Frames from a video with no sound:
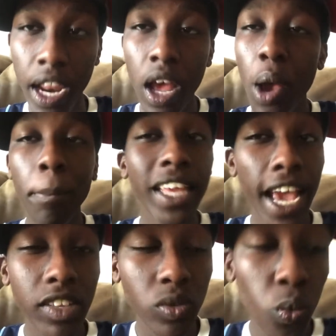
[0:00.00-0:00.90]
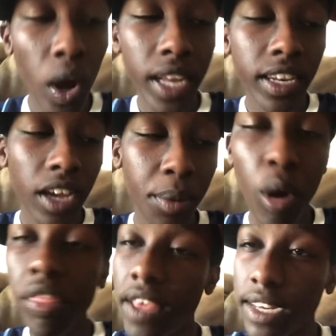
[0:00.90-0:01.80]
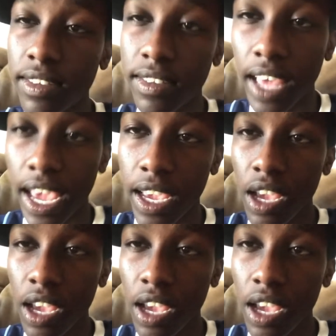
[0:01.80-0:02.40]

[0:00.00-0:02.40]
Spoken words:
but he has one more thing to say